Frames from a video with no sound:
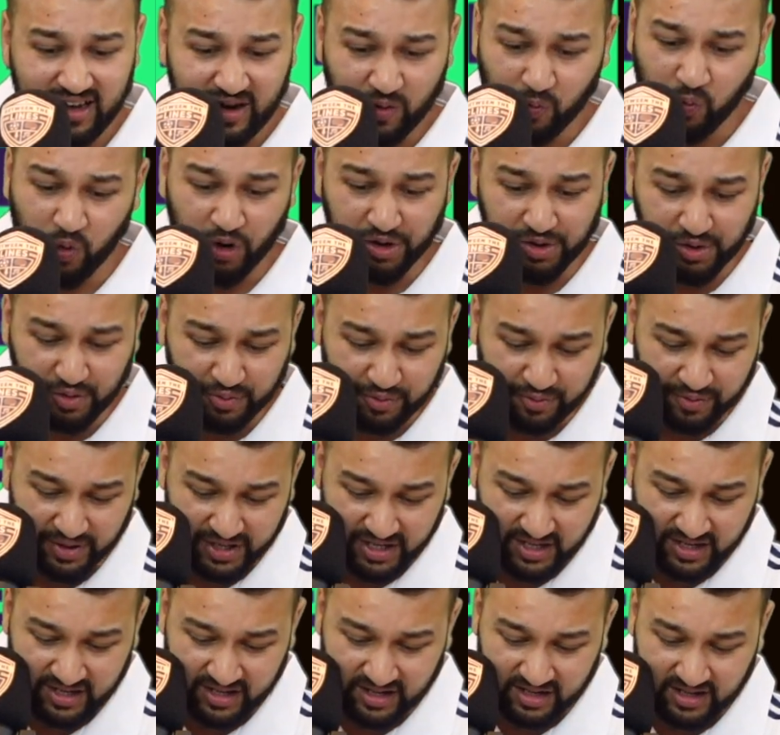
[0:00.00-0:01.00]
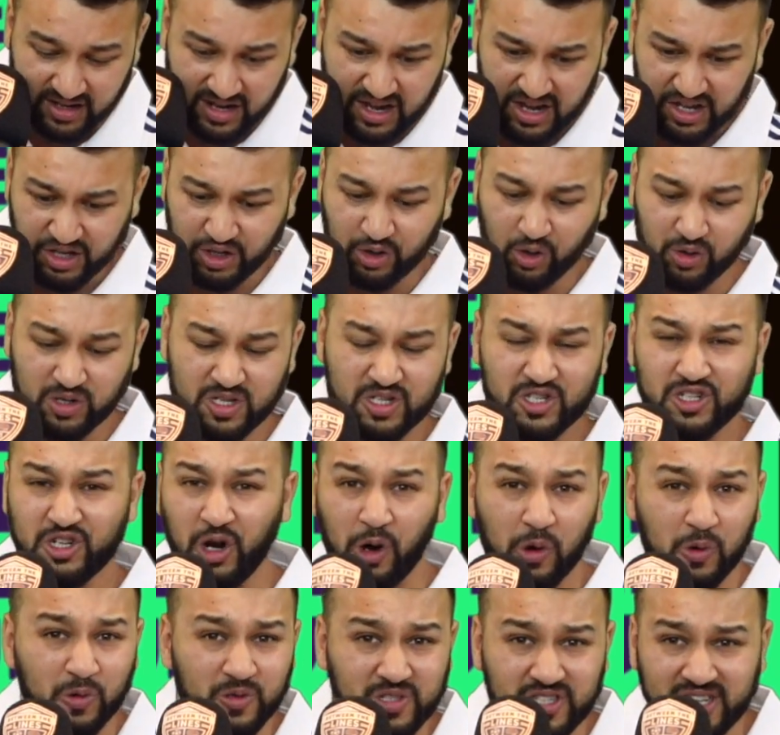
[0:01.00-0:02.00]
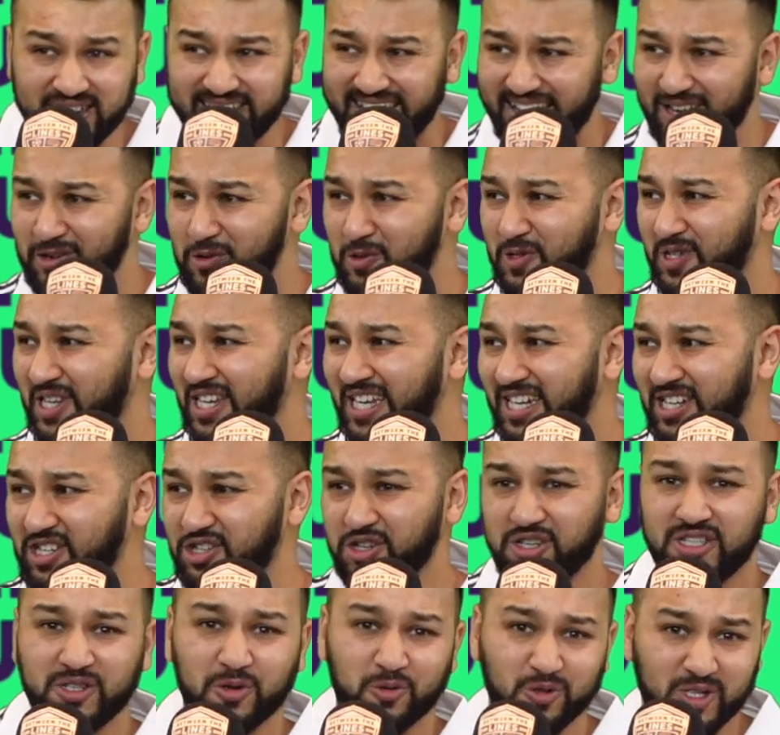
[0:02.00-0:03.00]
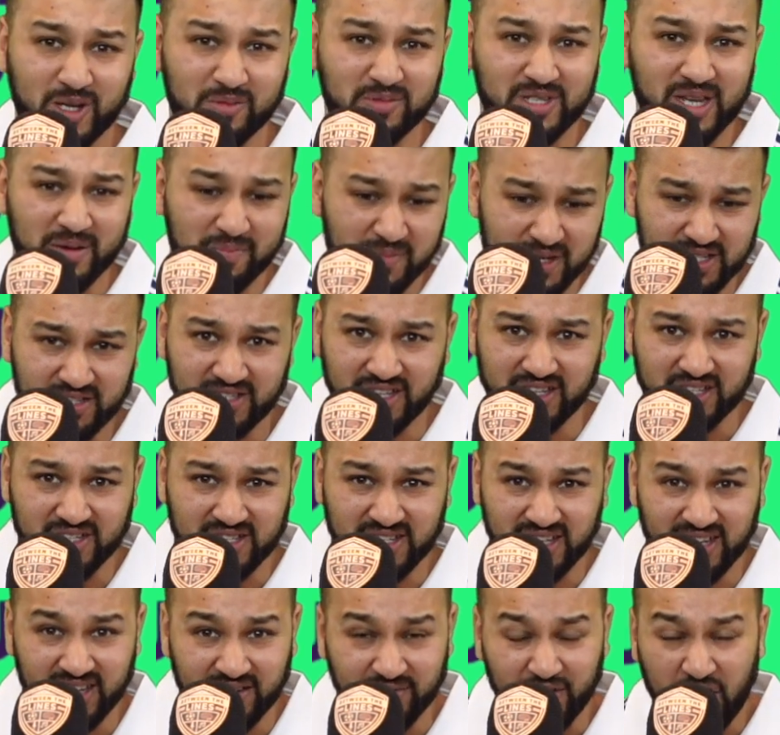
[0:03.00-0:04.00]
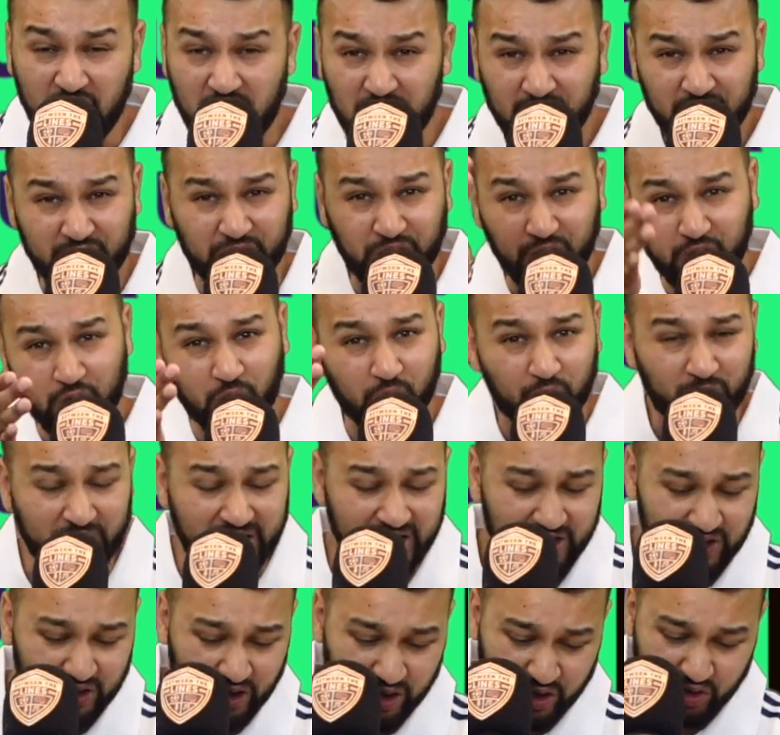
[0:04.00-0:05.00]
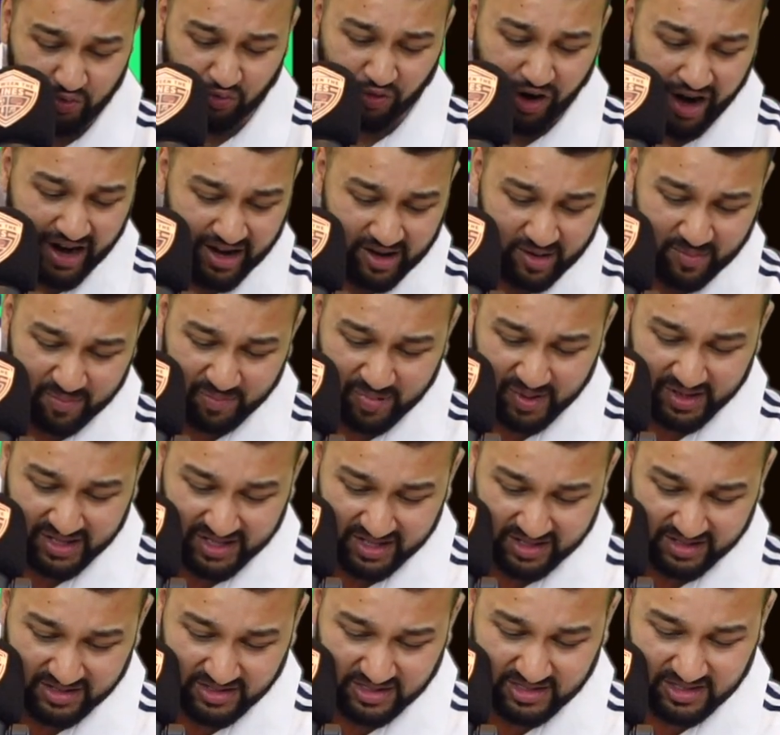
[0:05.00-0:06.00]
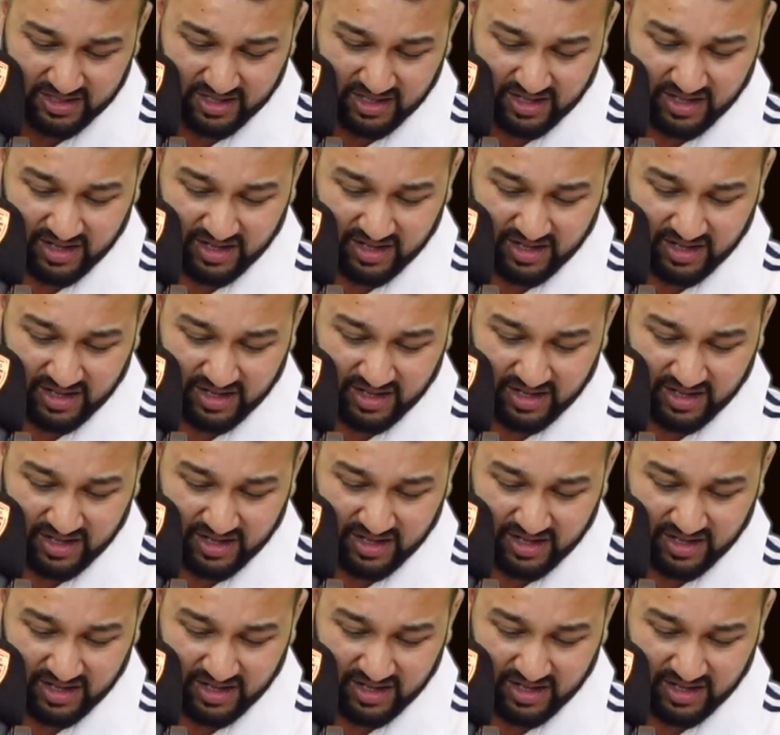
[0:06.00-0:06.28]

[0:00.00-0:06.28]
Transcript: What are you thinking? You got Stones in there who's injured till September 16th. Do your research, Ryan, please.